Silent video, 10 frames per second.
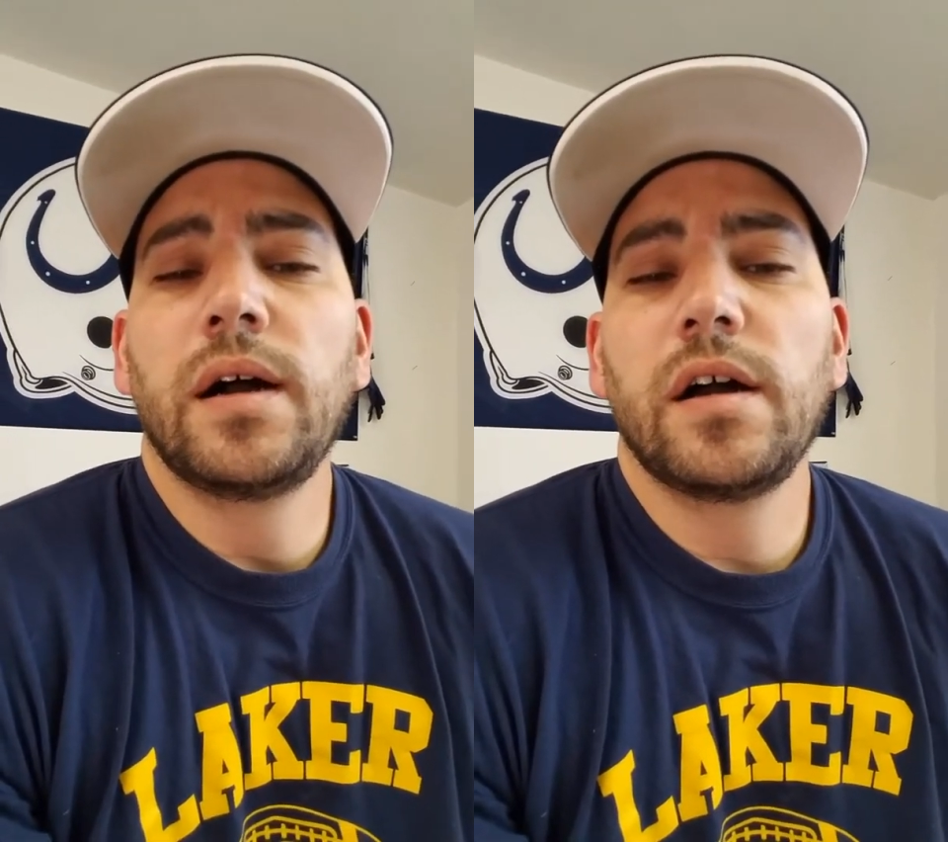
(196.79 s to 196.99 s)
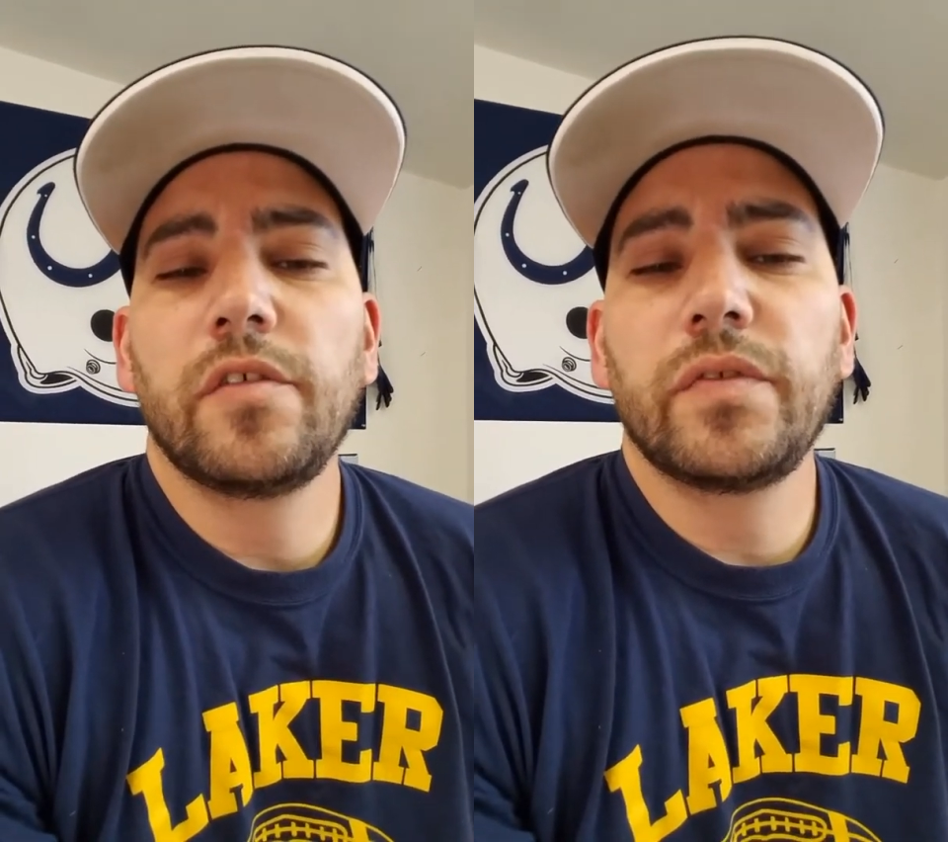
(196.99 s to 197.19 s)

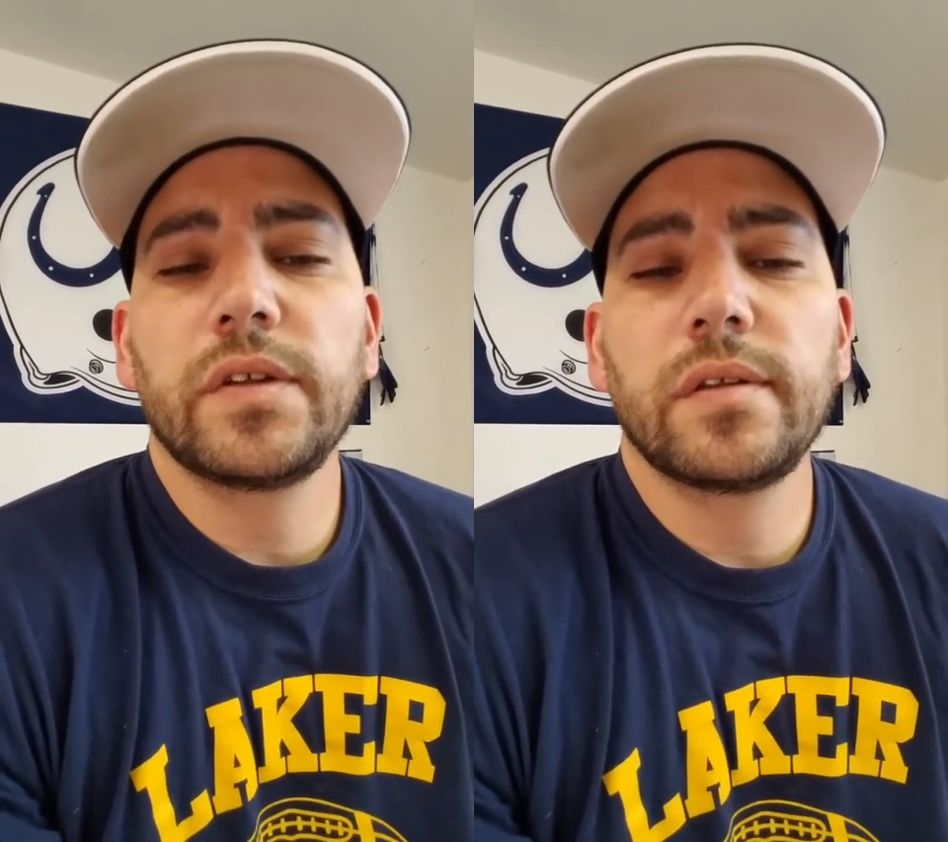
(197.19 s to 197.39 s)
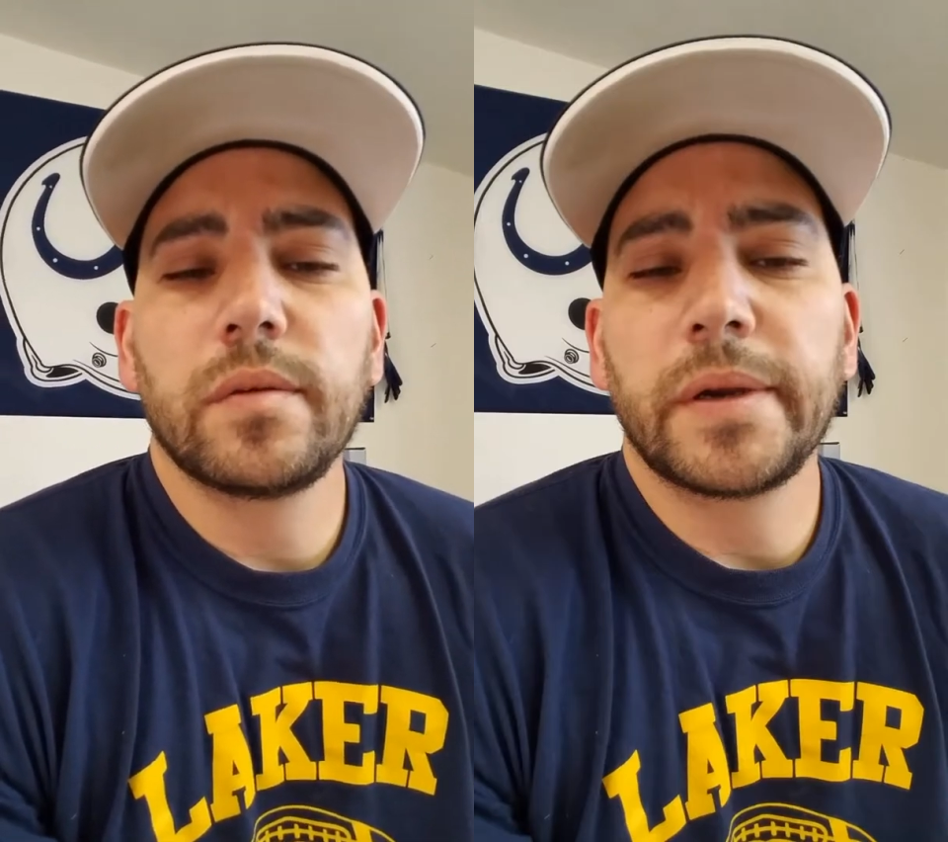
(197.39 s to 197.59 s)
I
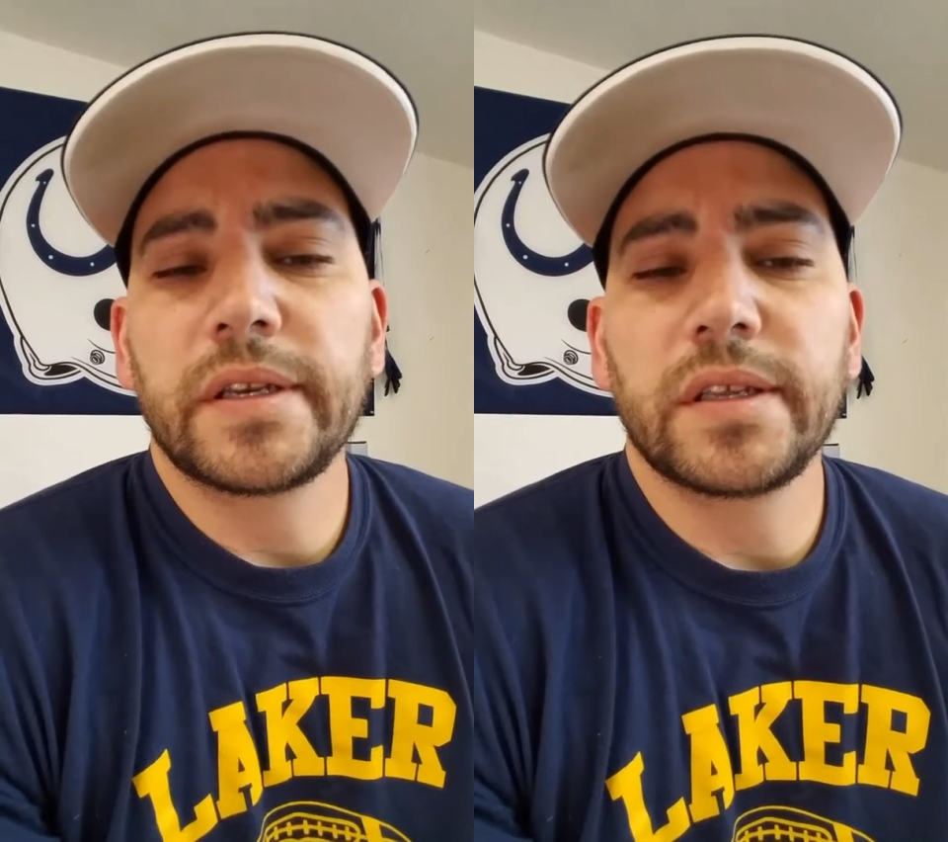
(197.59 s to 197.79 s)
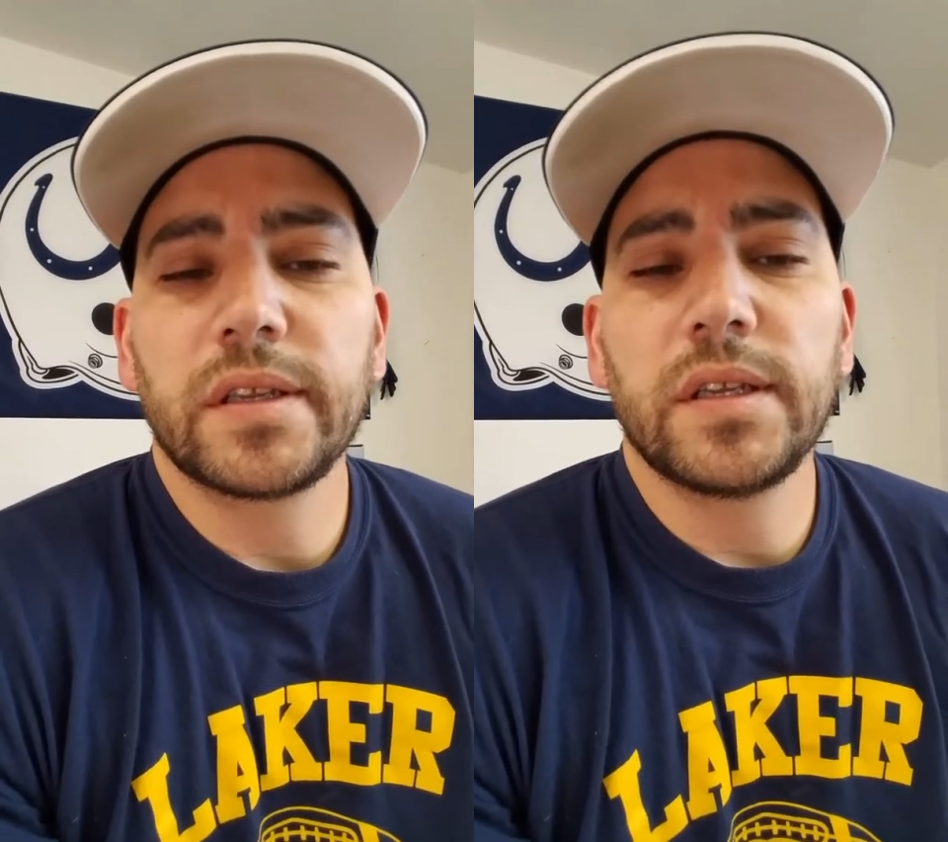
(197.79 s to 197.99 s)
feel it in my
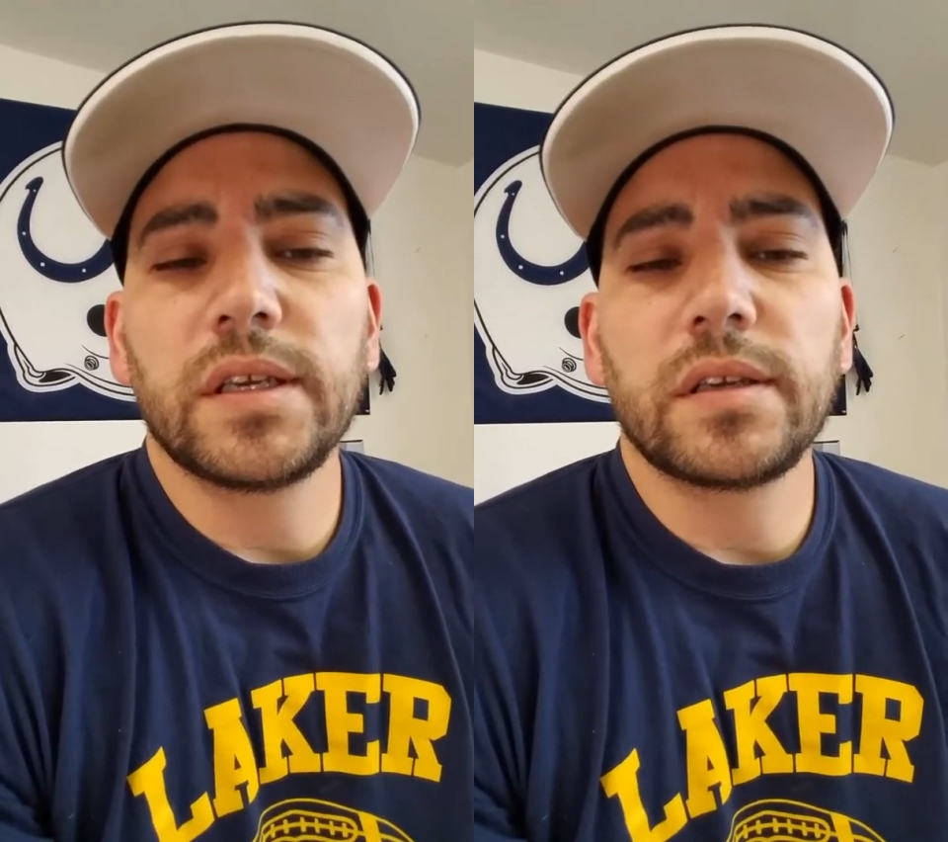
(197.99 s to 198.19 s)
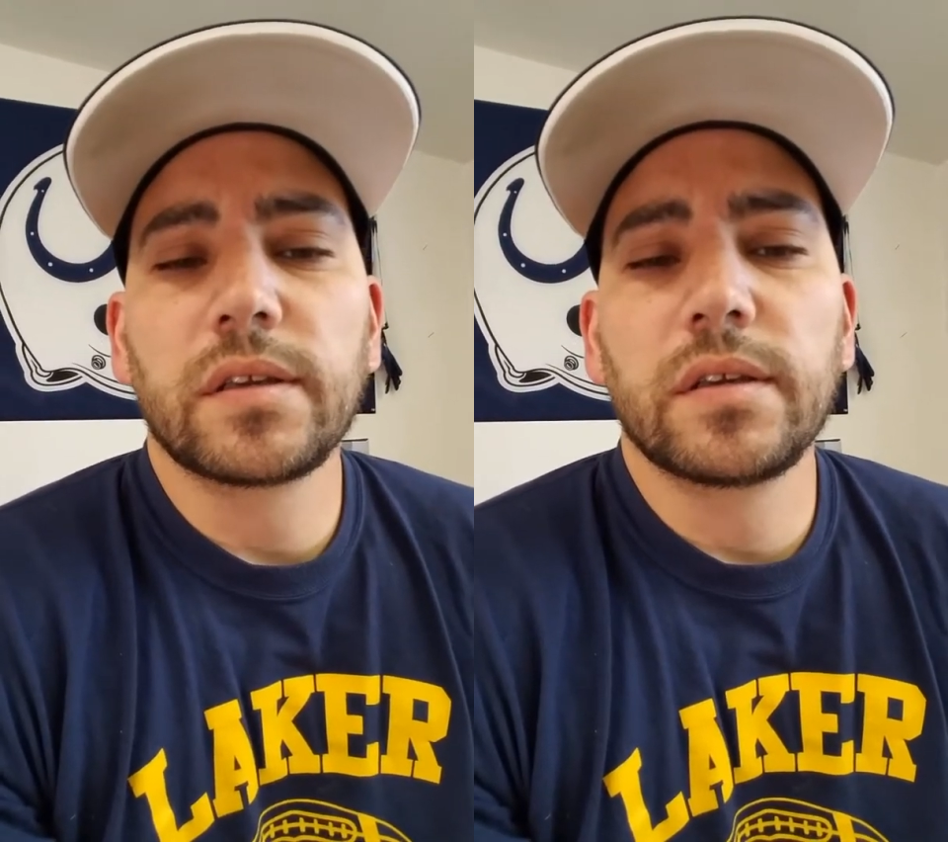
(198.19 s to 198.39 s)

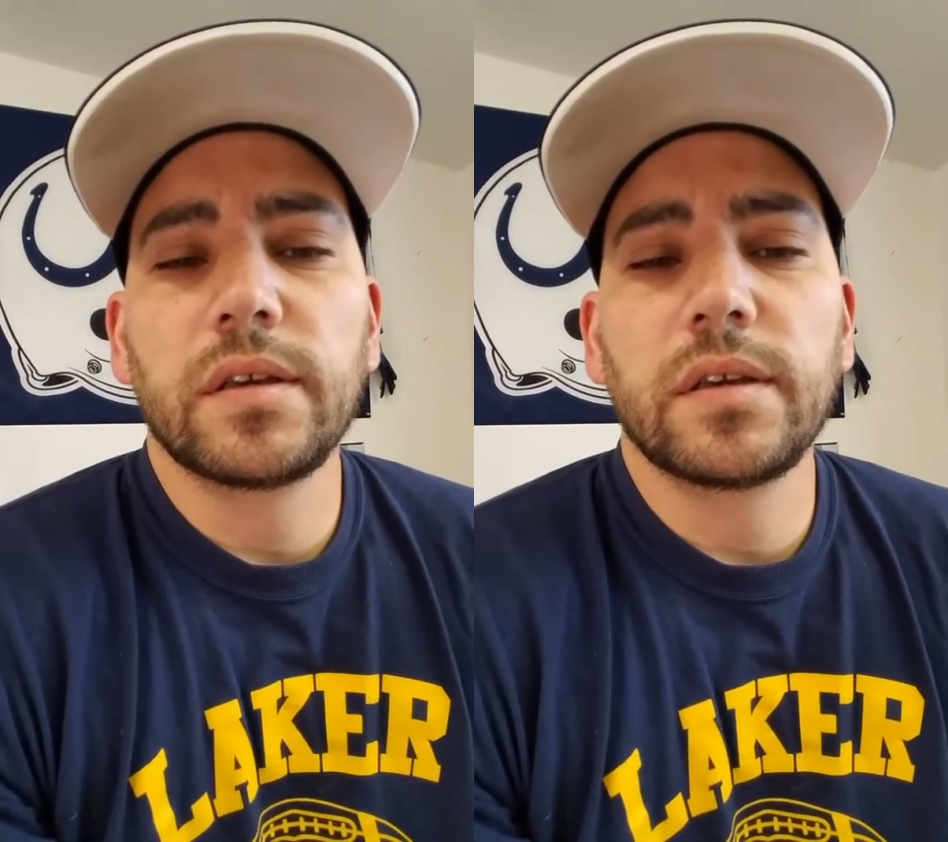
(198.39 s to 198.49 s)
DNA.